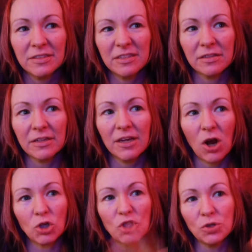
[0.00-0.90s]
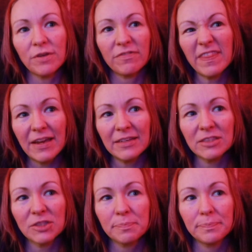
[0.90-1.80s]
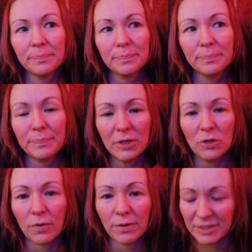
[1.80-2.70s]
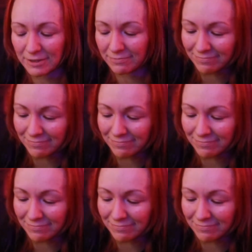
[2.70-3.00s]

and seasonally are two different things, but you know what I'm saying.